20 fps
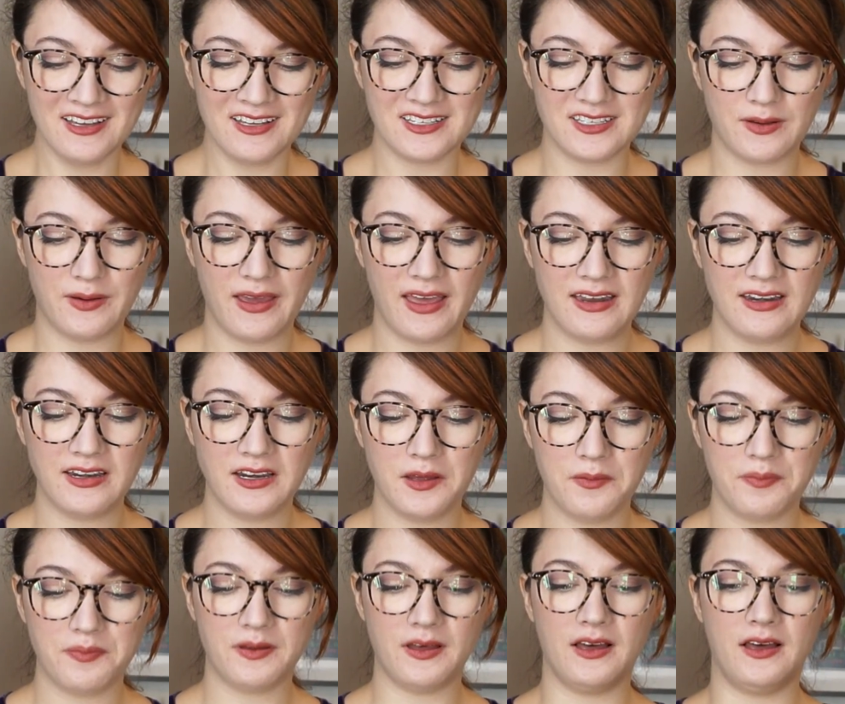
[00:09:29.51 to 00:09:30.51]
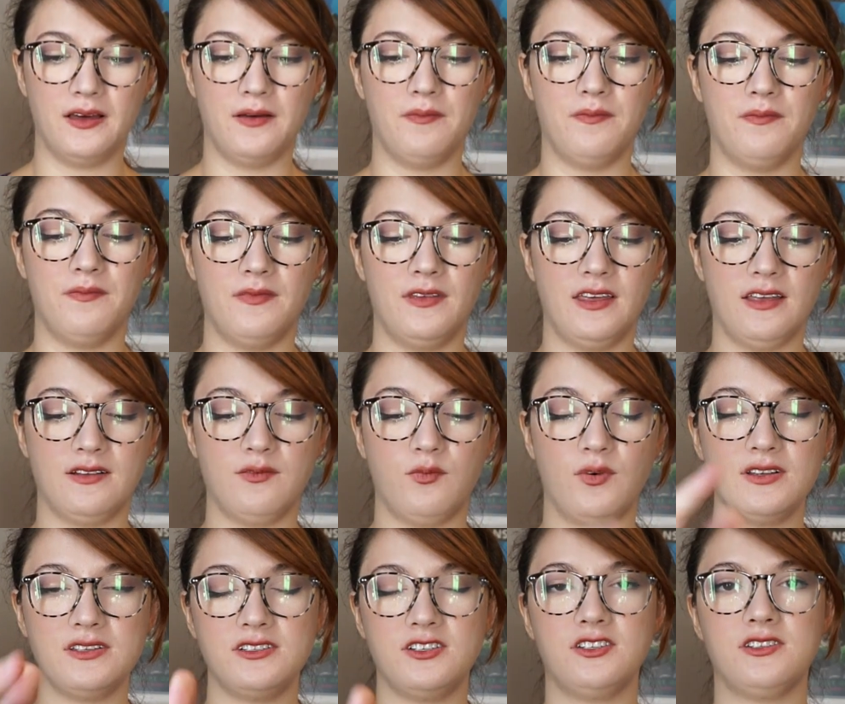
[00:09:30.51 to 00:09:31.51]
So I ended up, it
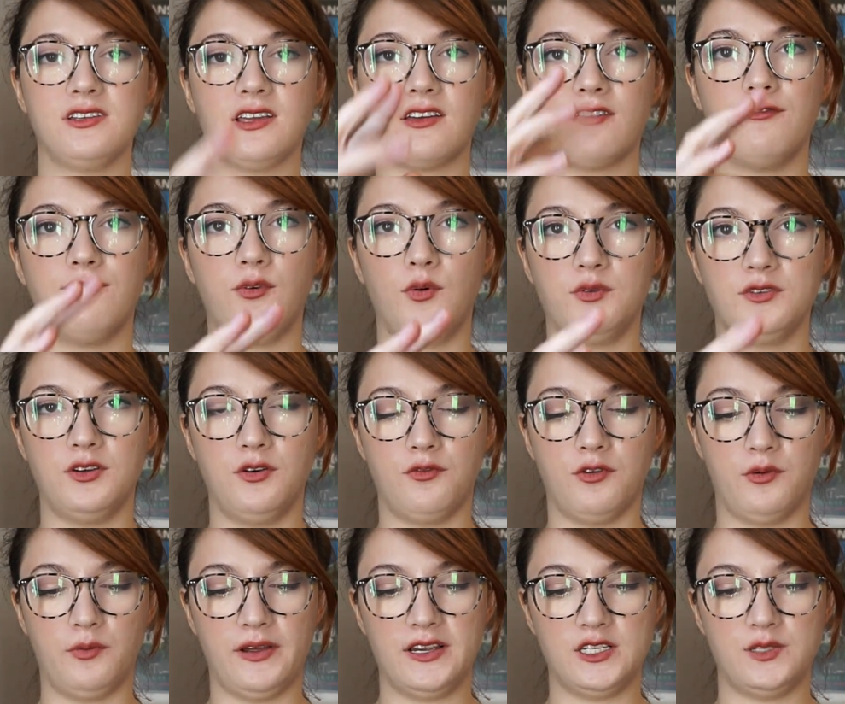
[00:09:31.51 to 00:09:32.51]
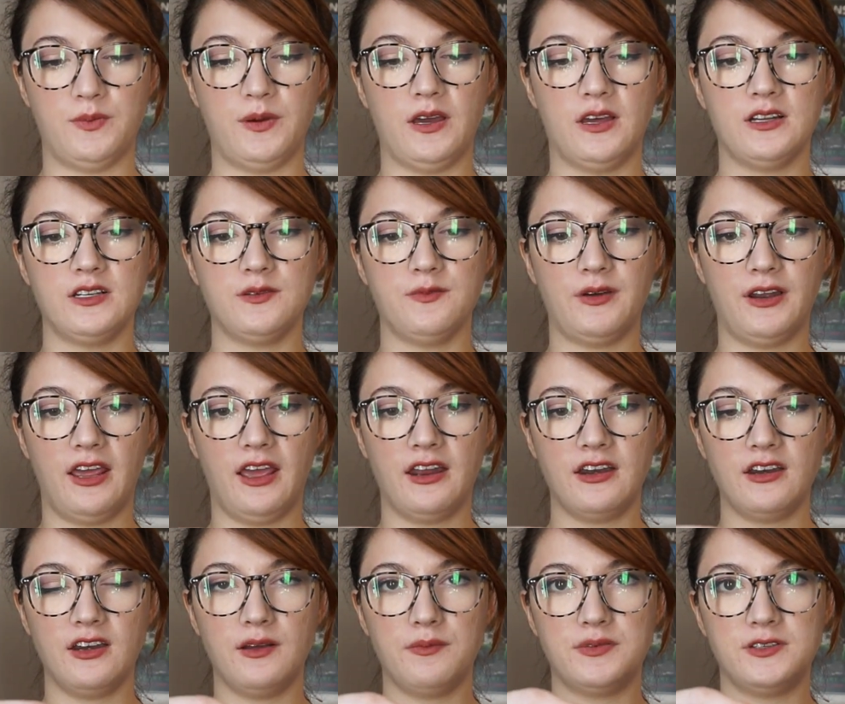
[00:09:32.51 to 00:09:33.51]
was just like a fold over waistband, but I
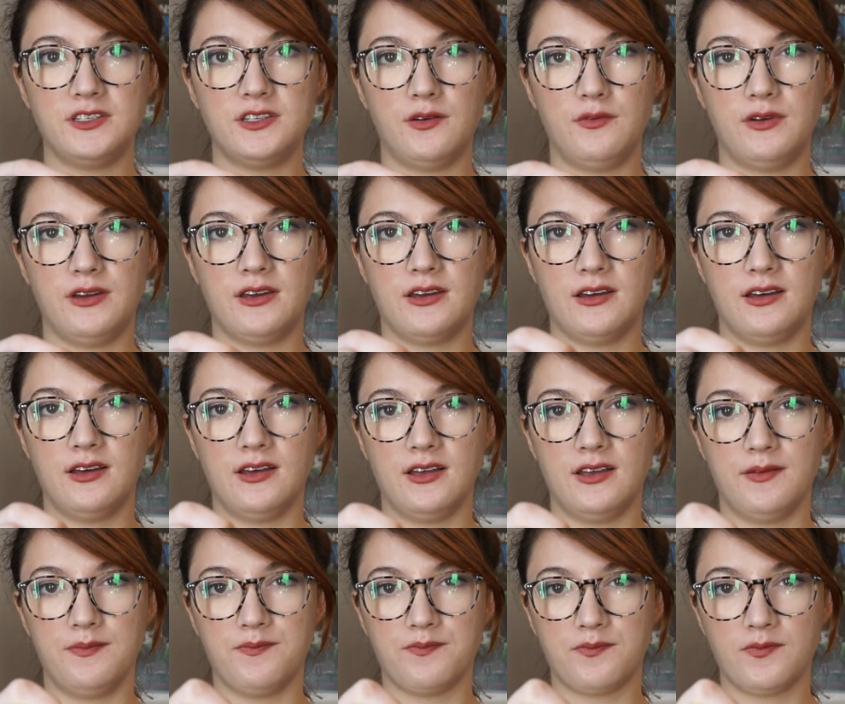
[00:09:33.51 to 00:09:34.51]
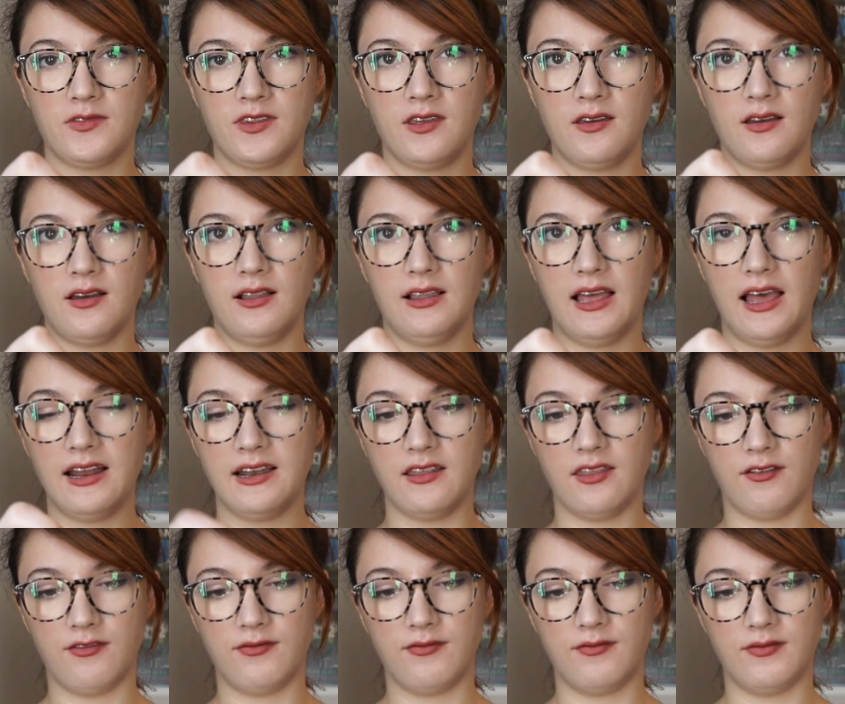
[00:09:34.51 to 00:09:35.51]
ended up sewing a line
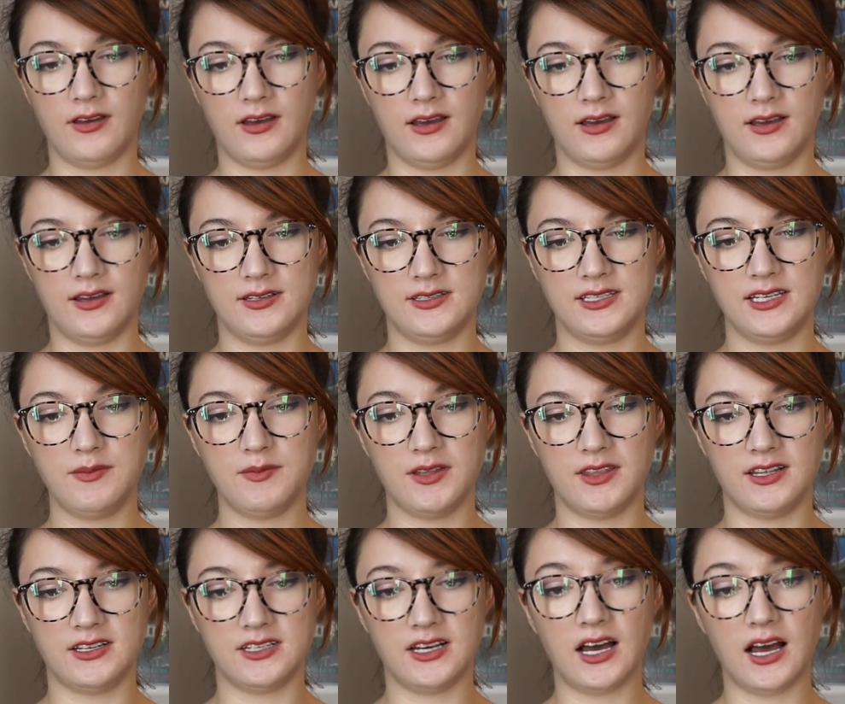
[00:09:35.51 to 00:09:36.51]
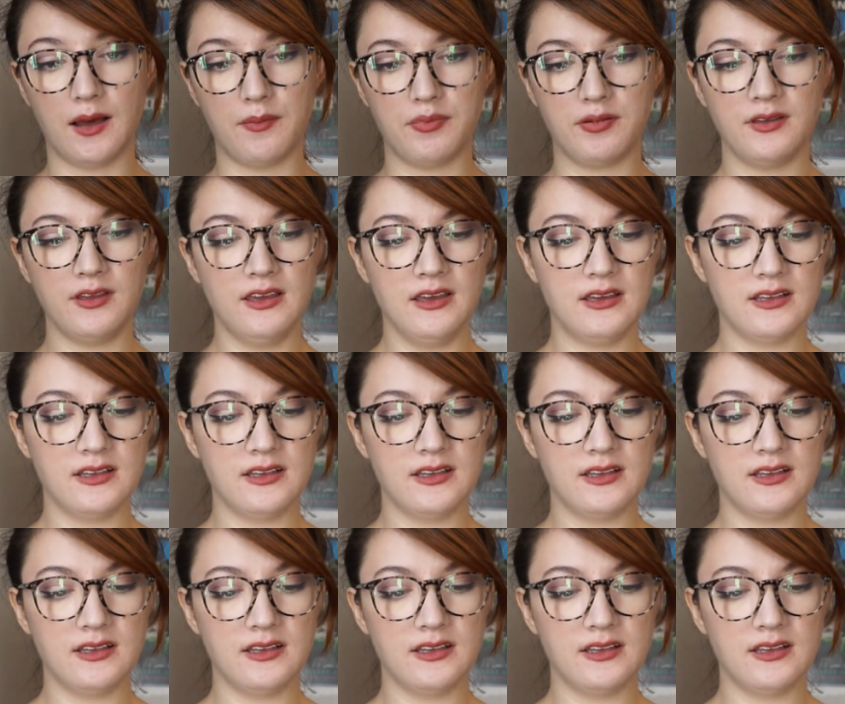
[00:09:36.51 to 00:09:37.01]
in the seam on the top,